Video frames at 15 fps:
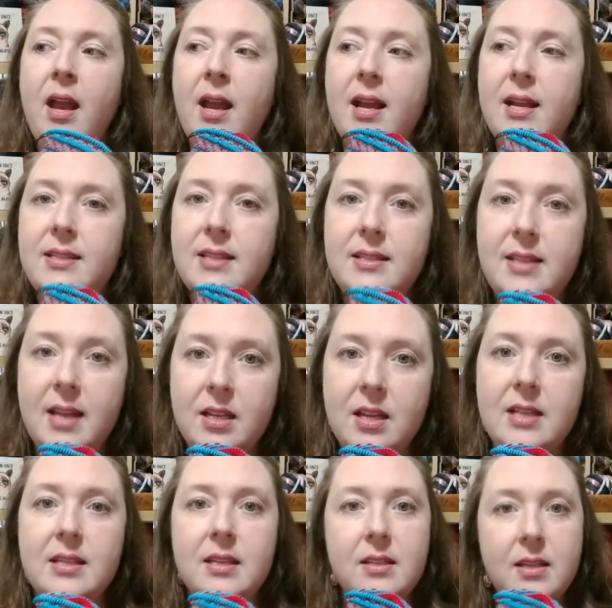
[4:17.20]

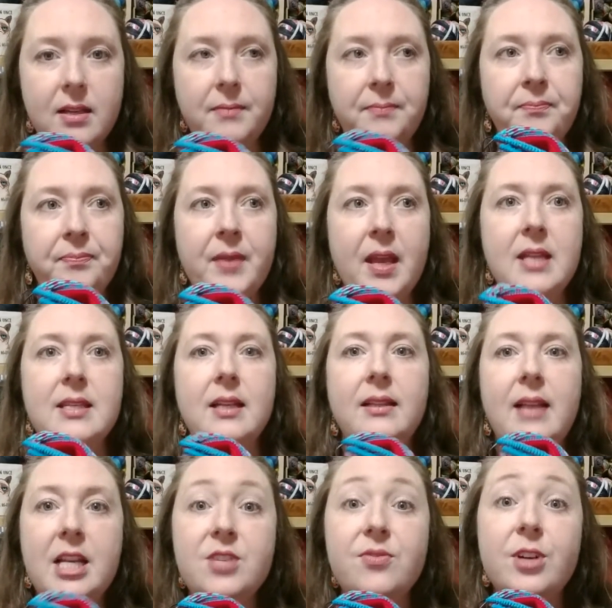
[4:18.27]
it's a
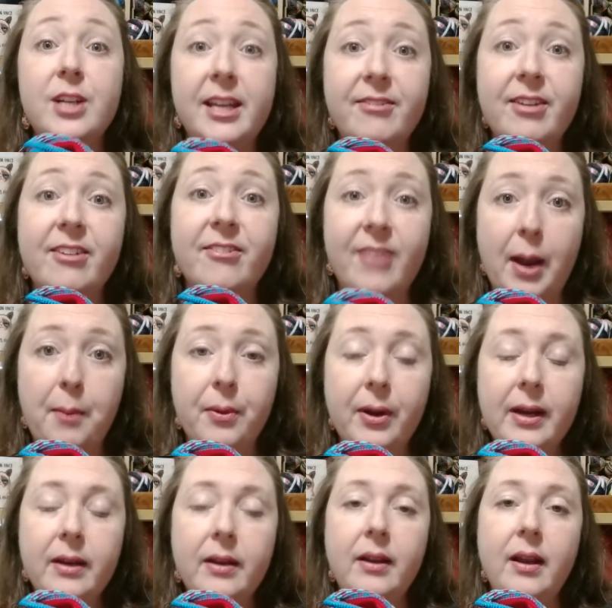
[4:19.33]
less forgiving fabric,